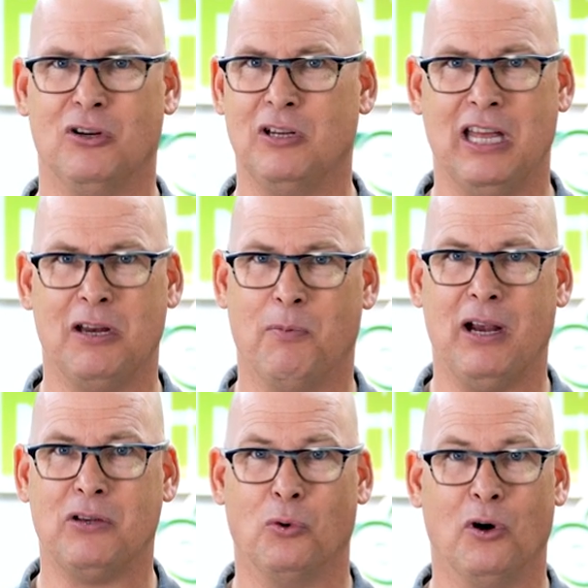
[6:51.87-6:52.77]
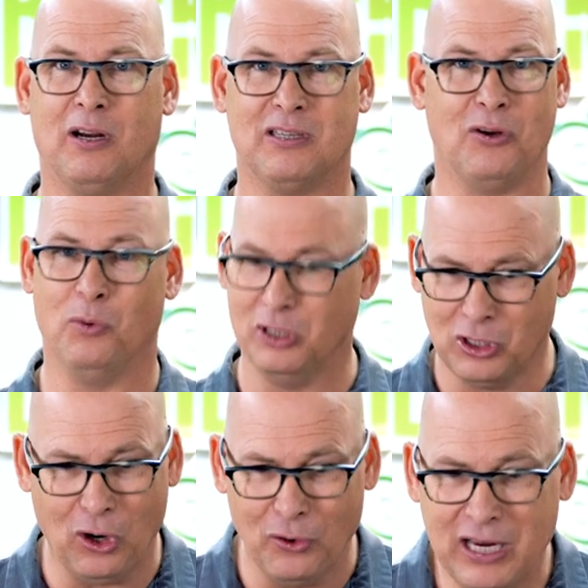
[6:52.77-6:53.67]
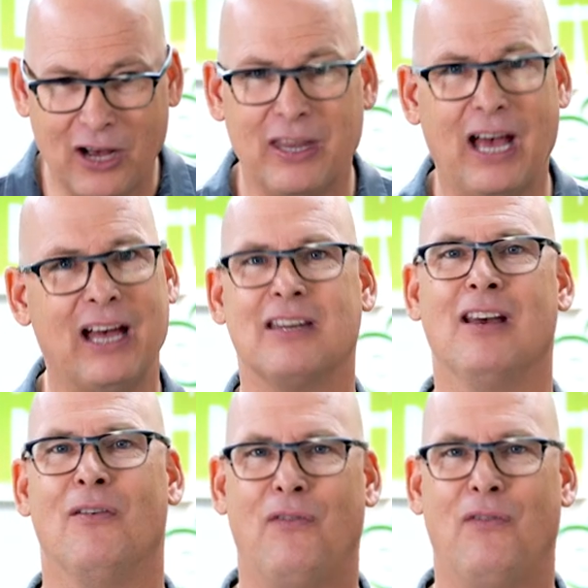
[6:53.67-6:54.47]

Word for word: sure that your brakes work so when you're going down that